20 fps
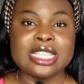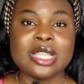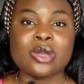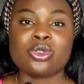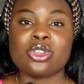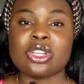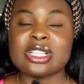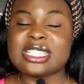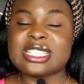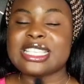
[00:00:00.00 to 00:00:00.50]
they
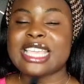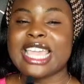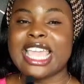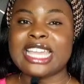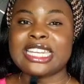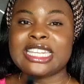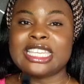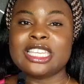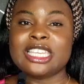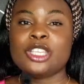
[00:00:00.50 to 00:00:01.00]
will not see
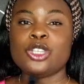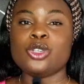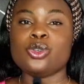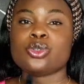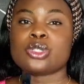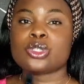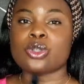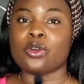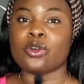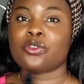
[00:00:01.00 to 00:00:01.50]
any
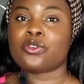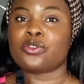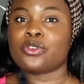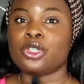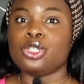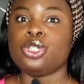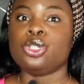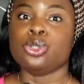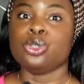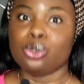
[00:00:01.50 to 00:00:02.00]
use of
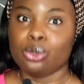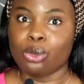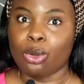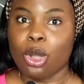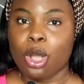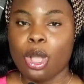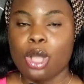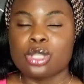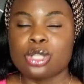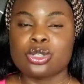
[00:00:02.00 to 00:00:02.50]

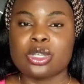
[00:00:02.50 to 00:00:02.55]
you.